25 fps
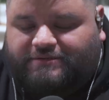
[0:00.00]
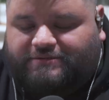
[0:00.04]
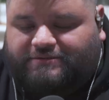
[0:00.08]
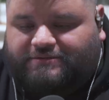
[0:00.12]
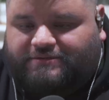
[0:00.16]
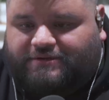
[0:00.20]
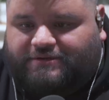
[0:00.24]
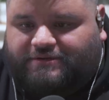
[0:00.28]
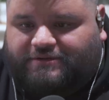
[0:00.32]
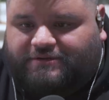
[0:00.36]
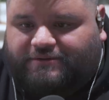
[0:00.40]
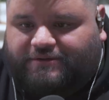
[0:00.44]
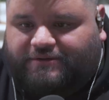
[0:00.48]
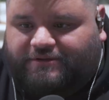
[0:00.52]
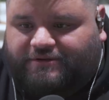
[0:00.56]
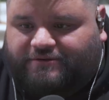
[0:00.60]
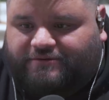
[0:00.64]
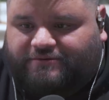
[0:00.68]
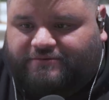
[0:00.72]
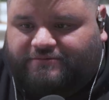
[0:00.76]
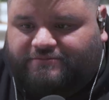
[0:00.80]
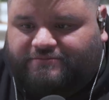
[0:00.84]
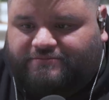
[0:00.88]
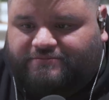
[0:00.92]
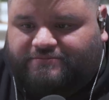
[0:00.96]

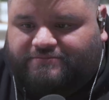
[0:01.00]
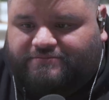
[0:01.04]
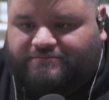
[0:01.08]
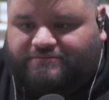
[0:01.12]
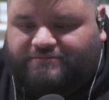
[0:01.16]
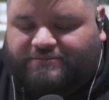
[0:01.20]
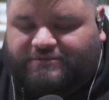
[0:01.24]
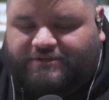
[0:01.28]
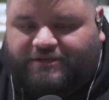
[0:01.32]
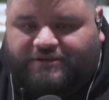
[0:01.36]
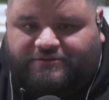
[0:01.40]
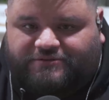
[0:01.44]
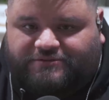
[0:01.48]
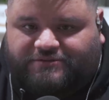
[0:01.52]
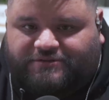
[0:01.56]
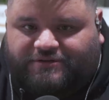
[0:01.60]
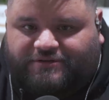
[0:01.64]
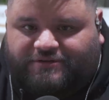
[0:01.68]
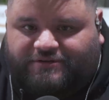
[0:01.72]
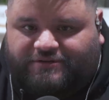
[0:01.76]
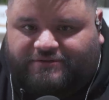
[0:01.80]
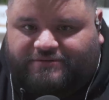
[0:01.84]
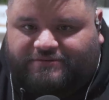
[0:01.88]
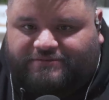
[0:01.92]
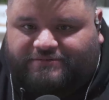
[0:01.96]

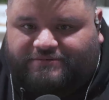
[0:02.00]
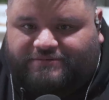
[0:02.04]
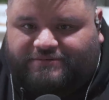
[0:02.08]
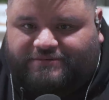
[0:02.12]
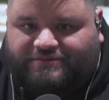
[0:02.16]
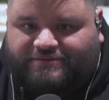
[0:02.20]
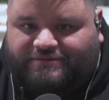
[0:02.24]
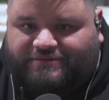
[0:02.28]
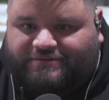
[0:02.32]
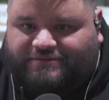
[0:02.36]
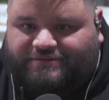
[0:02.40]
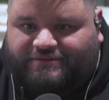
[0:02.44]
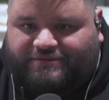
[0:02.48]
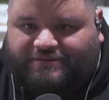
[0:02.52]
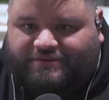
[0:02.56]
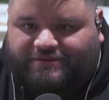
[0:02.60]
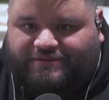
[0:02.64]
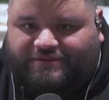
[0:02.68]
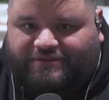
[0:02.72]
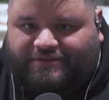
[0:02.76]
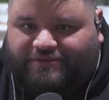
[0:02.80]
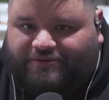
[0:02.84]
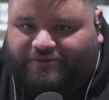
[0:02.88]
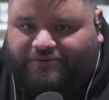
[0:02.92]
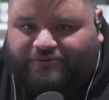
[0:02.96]
Hillsong,
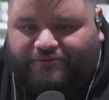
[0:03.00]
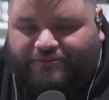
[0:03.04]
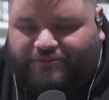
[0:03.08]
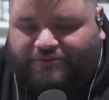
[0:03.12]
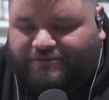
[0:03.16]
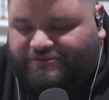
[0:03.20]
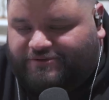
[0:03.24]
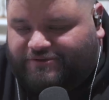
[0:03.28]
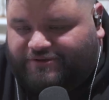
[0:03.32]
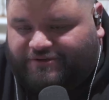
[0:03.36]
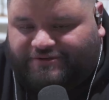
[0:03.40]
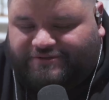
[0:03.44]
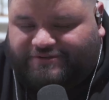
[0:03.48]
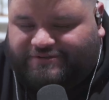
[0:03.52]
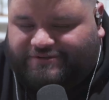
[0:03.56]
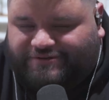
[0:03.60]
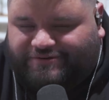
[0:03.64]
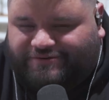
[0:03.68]
youth songs.